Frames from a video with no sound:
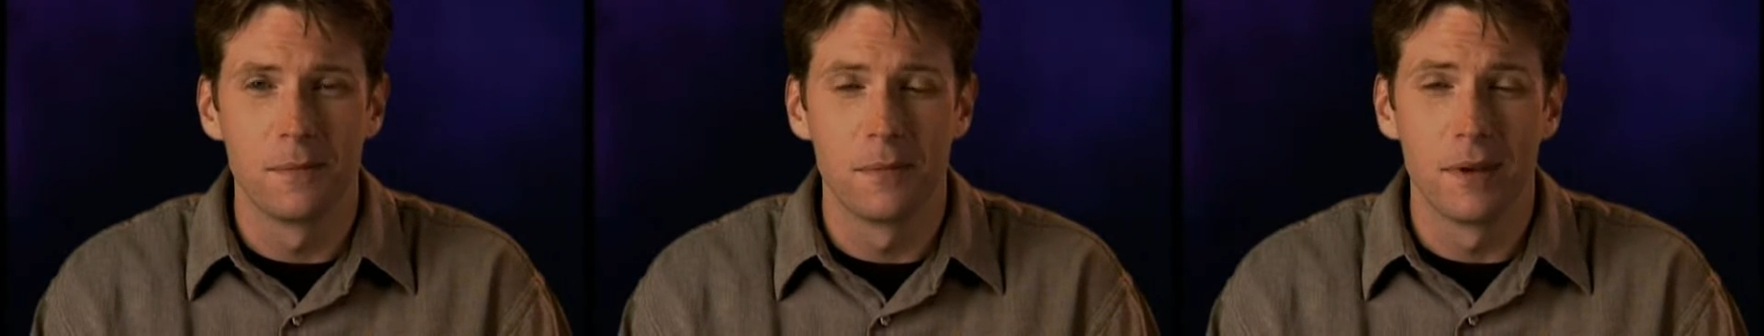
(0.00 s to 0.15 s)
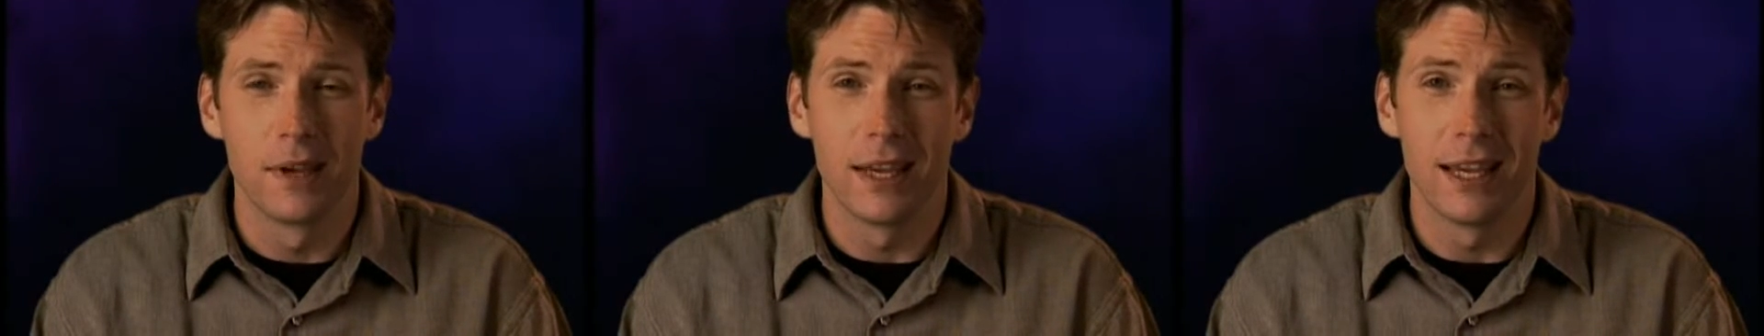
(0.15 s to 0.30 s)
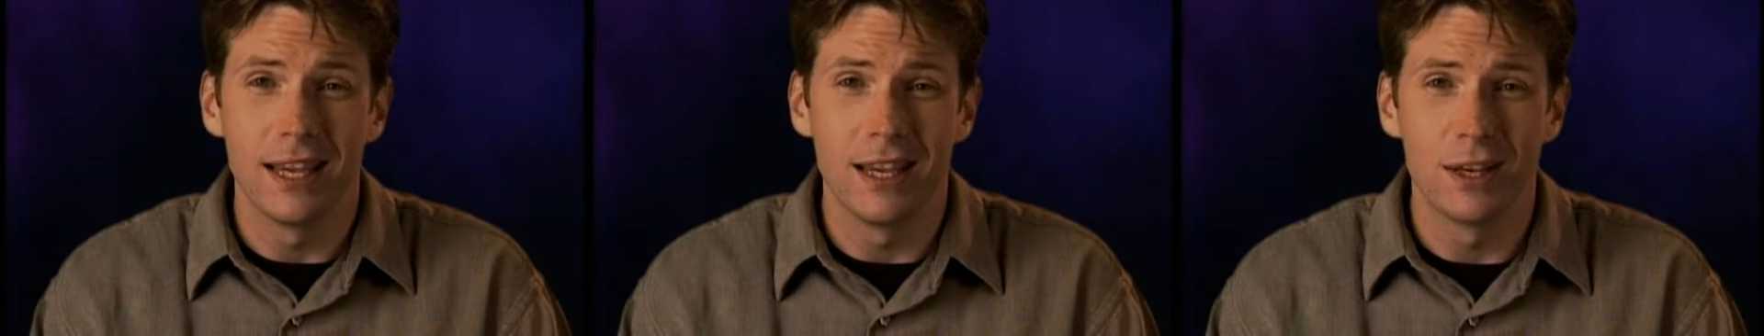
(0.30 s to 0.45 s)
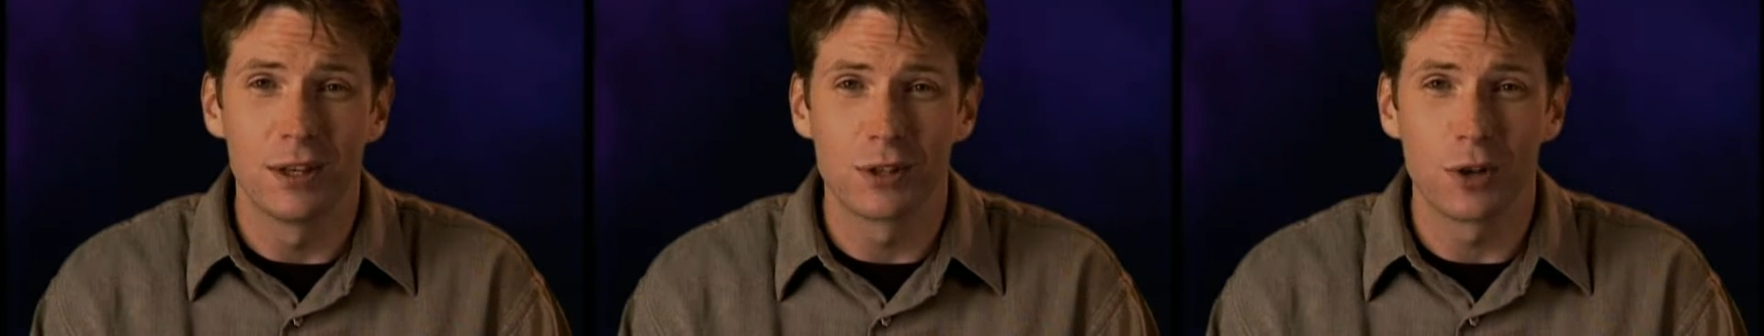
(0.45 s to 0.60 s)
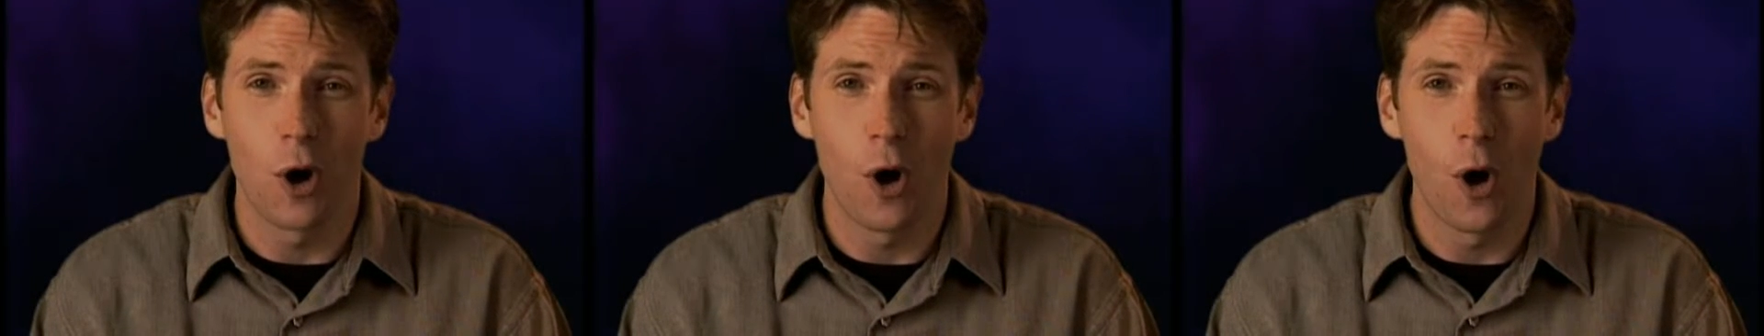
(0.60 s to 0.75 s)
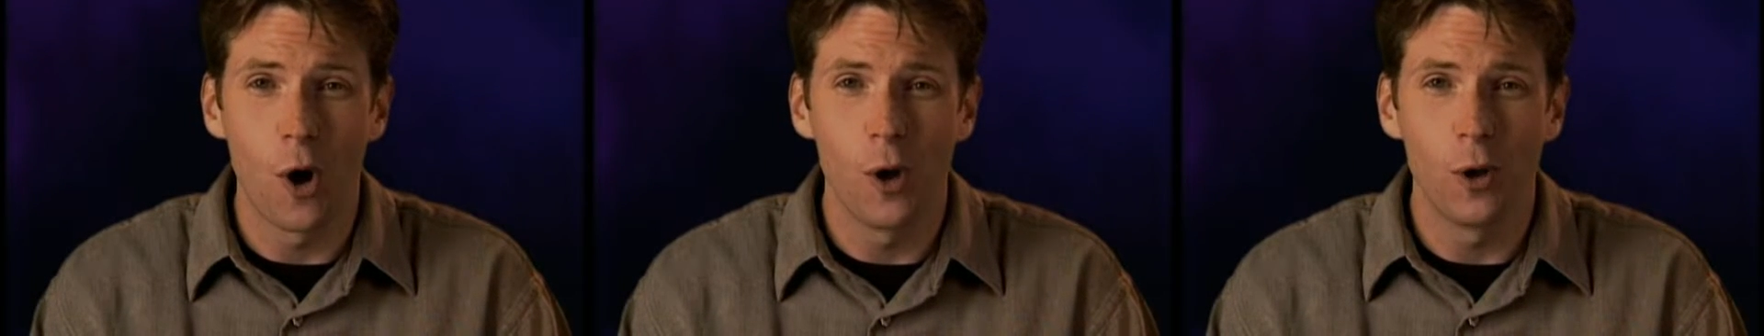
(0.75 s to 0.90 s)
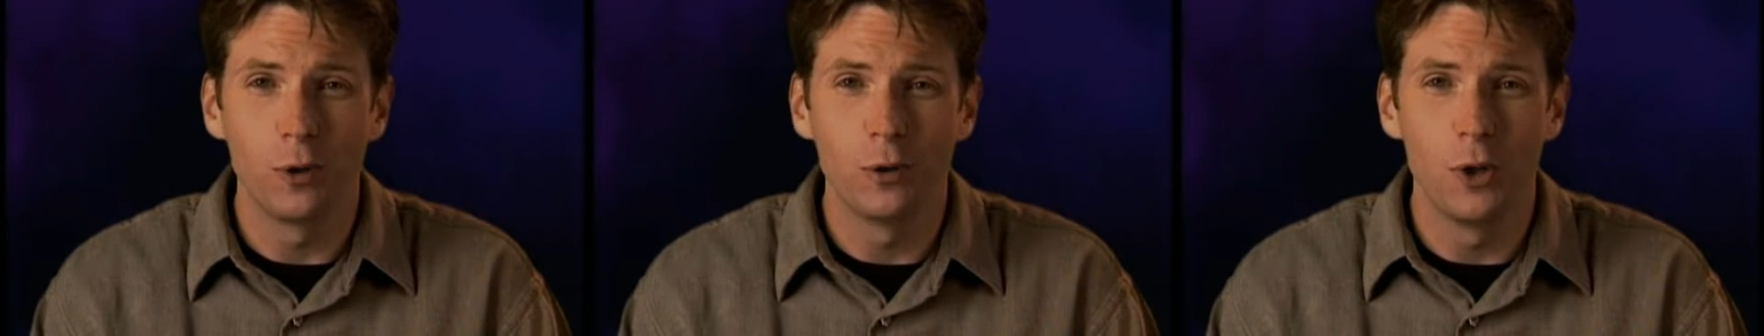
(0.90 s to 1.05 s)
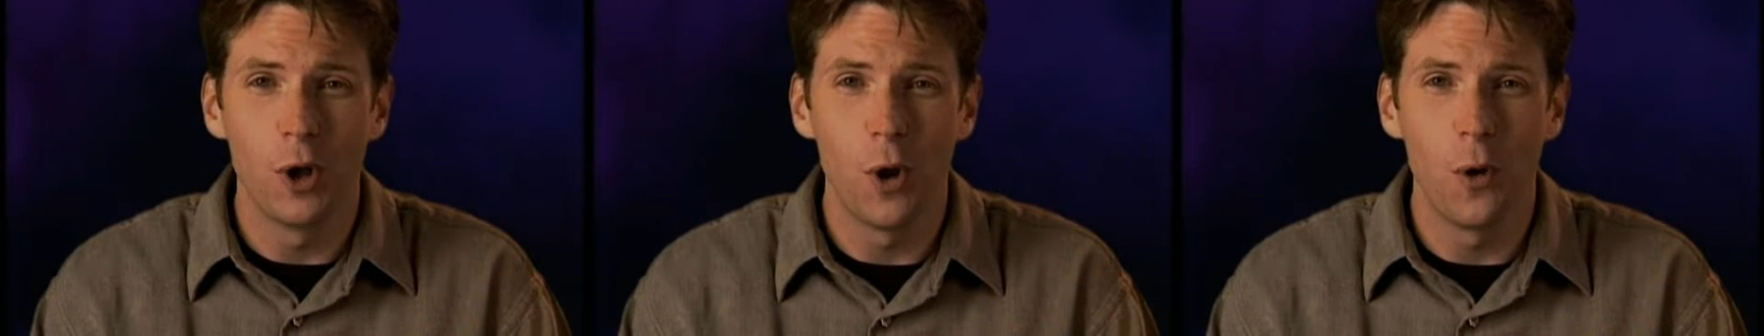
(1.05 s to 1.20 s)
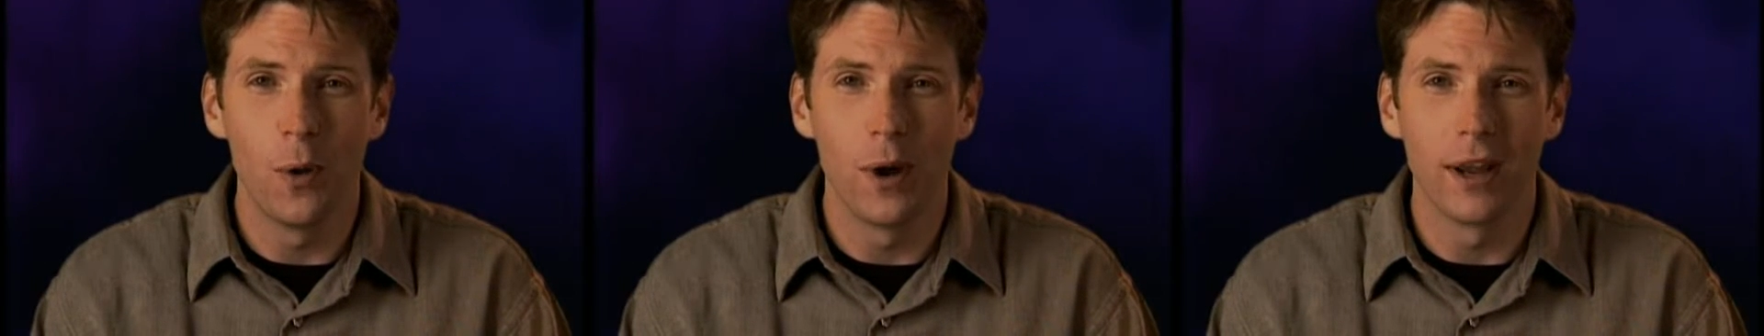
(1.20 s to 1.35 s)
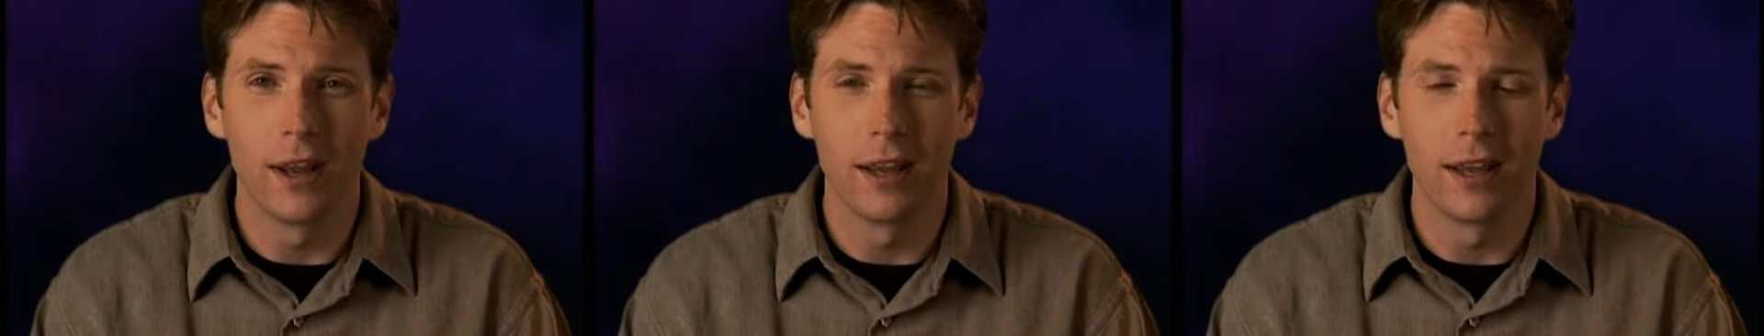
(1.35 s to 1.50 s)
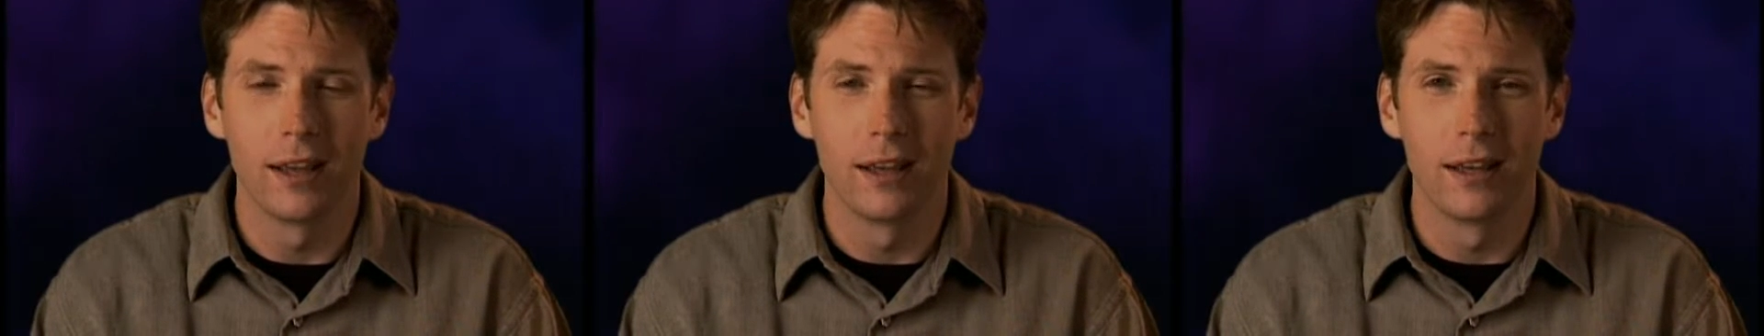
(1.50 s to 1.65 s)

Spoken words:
He is all-knowing